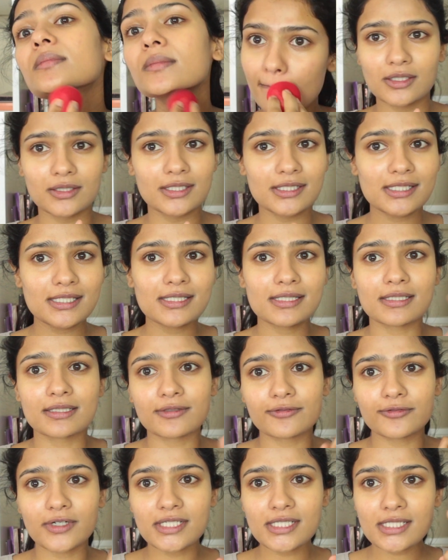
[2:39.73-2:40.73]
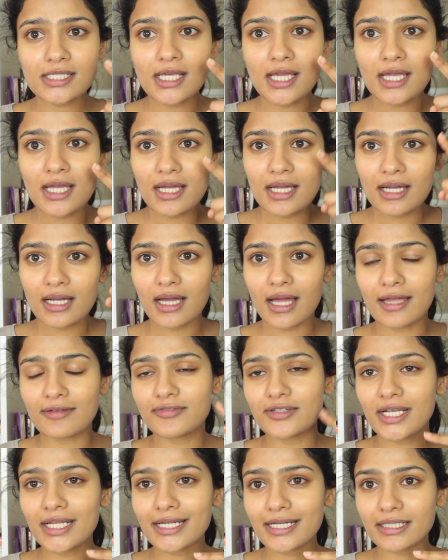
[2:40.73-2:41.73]
So this is the difference. I
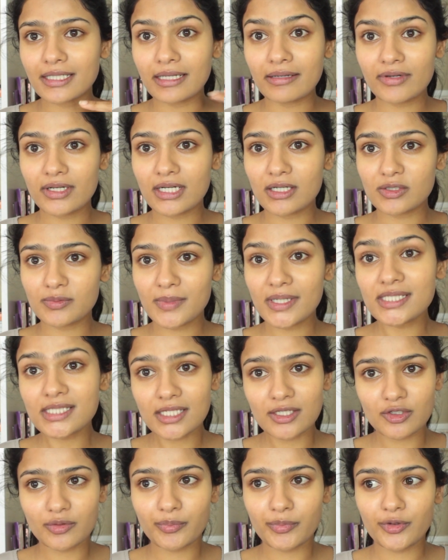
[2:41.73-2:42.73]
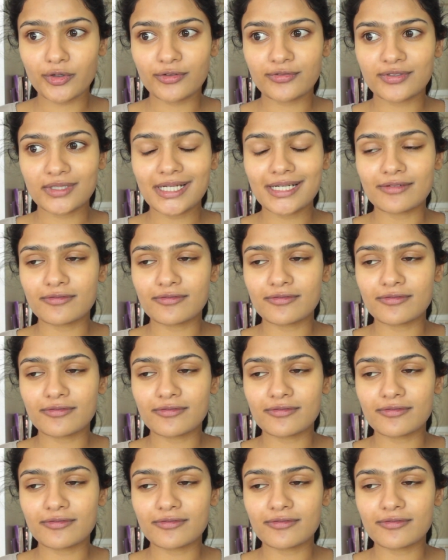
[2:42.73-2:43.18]
feel like it evened out my skin tone beautifully.